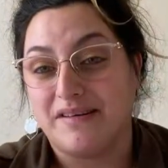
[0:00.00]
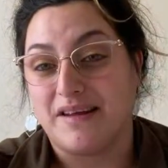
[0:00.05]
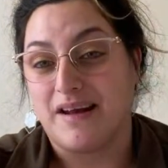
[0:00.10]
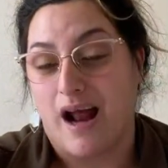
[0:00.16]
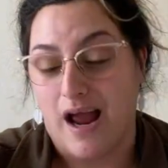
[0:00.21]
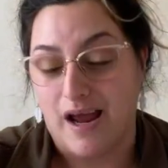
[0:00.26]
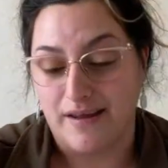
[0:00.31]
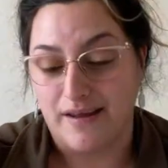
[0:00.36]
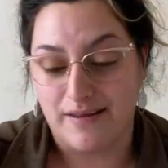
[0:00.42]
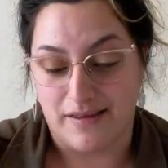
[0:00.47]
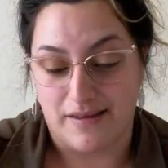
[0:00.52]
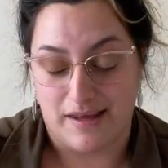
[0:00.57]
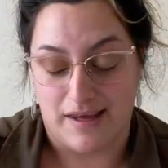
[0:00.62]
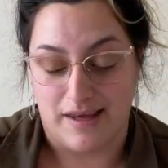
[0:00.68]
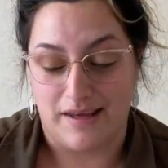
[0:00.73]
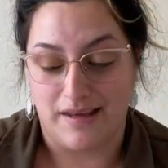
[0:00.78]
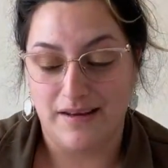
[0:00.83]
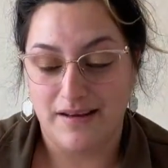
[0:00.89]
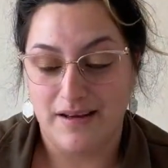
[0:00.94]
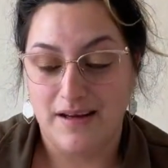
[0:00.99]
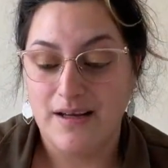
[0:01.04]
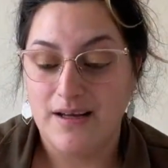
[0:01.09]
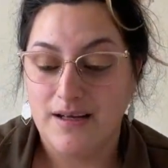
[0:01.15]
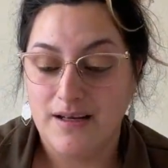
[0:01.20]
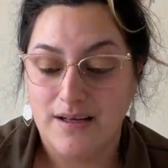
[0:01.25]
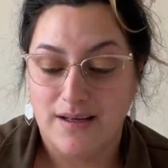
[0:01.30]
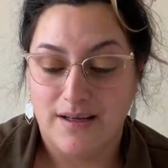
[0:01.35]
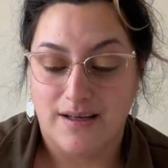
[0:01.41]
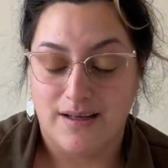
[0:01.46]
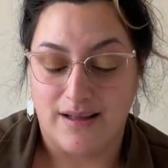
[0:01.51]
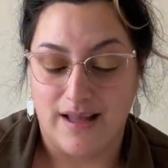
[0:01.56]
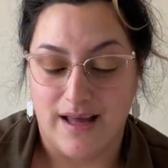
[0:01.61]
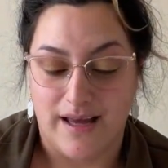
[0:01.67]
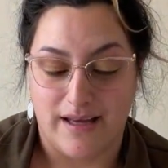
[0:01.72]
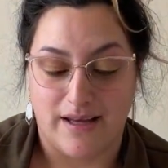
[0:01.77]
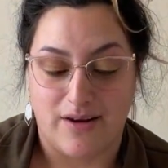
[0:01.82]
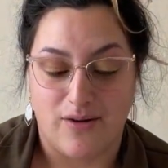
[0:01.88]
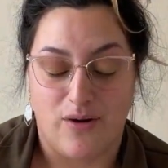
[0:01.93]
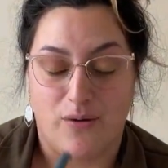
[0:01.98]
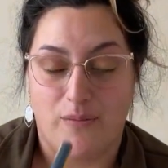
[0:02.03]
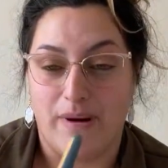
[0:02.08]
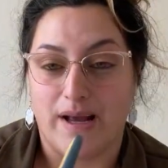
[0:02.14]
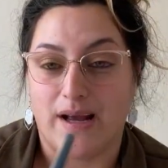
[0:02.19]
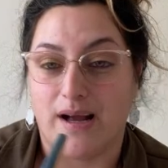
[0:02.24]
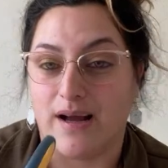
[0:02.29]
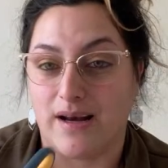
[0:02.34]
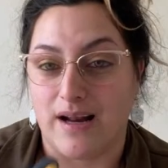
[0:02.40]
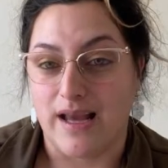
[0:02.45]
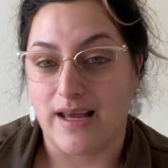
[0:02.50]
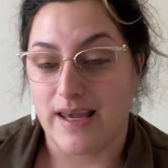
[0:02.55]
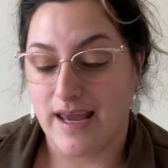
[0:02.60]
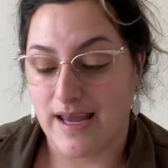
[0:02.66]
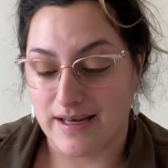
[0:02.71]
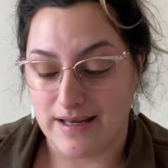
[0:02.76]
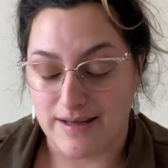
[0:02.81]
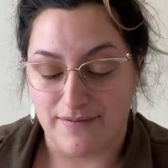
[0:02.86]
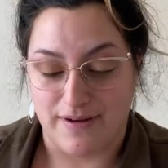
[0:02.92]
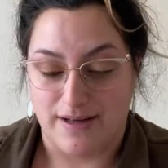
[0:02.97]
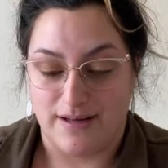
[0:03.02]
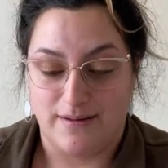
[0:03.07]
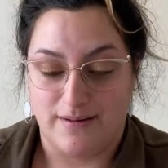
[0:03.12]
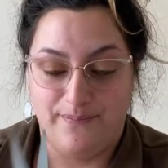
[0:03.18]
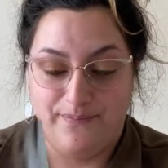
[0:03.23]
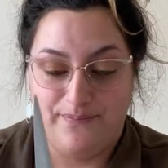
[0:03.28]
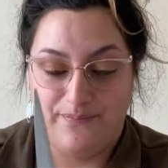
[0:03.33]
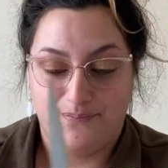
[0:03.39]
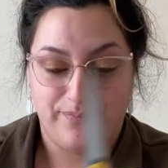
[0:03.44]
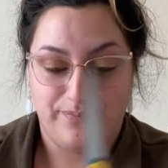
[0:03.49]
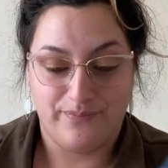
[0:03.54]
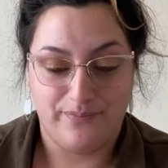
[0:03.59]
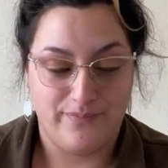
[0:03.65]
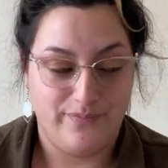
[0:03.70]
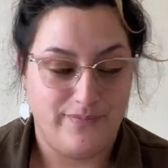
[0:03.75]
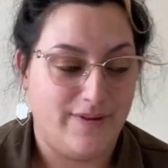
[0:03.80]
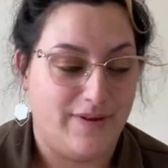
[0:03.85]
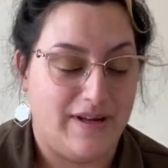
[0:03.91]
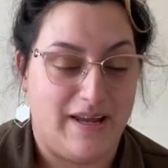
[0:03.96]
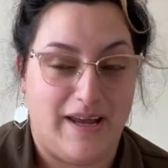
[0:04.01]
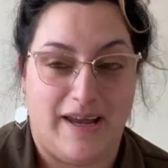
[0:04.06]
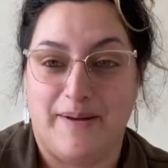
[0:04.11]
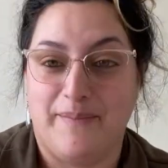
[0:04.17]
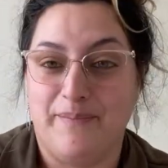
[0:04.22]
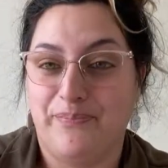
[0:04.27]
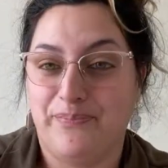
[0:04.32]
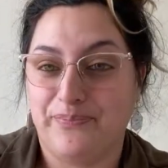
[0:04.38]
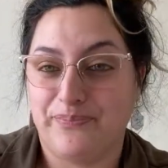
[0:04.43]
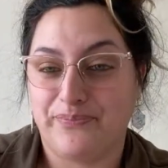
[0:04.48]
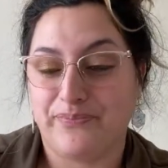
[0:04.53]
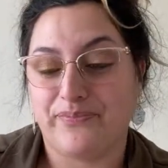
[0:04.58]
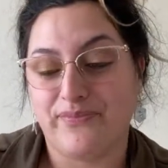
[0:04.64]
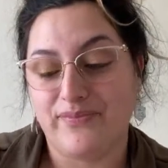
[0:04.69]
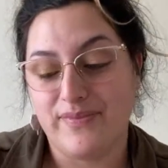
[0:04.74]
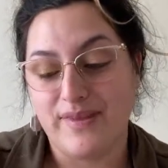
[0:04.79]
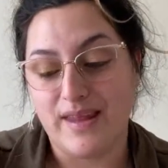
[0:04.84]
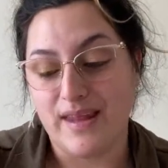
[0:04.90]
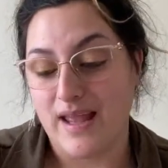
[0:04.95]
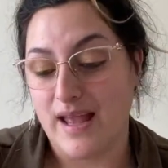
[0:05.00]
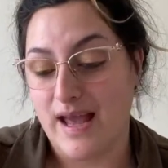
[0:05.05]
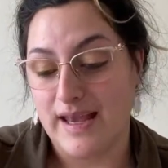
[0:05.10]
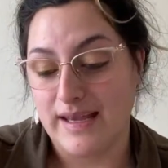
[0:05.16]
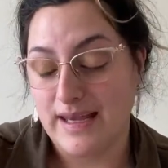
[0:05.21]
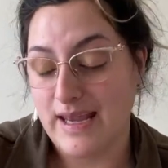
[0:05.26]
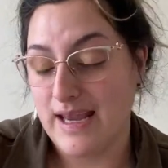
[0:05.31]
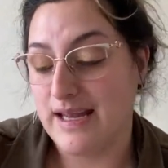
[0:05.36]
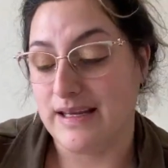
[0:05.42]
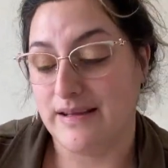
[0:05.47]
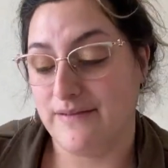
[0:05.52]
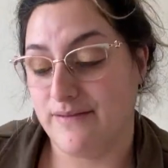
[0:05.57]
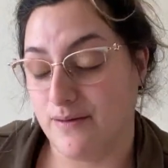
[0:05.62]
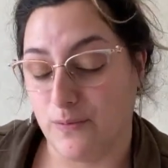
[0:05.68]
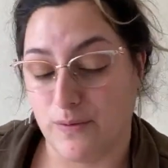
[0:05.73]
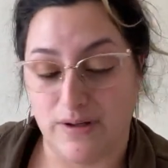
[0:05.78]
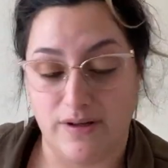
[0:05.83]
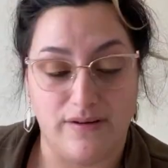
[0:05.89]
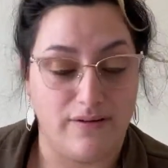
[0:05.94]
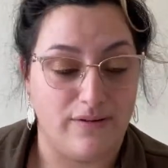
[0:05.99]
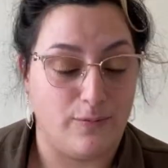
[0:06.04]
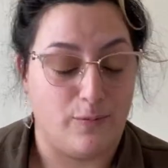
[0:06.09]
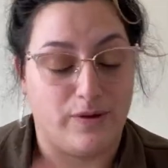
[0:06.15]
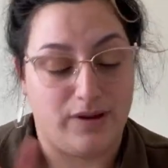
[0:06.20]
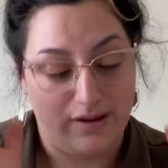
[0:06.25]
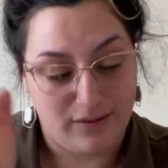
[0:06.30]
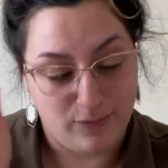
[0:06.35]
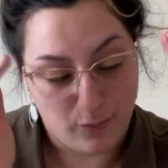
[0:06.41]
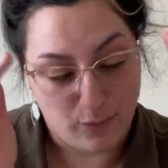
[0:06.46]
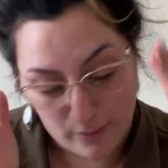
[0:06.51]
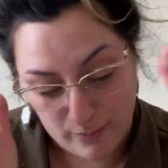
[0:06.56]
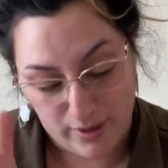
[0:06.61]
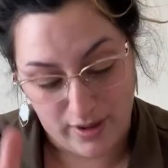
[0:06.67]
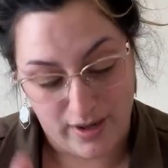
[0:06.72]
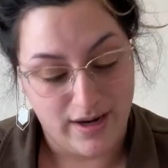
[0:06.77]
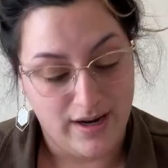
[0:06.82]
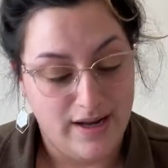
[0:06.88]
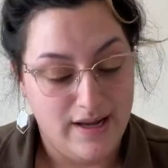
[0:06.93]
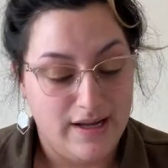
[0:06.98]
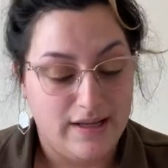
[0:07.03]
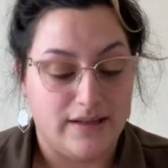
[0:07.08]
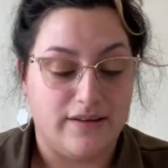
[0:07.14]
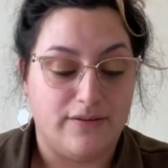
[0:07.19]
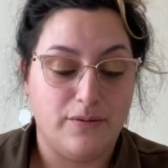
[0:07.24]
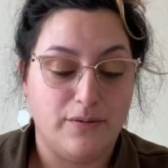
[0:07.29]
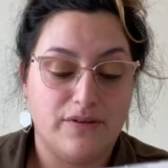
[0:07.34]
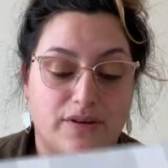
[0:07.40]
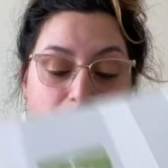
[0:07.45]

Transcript: that I think like, oh my God, I can't even, okay? I can't even with this, with this warmer. This one's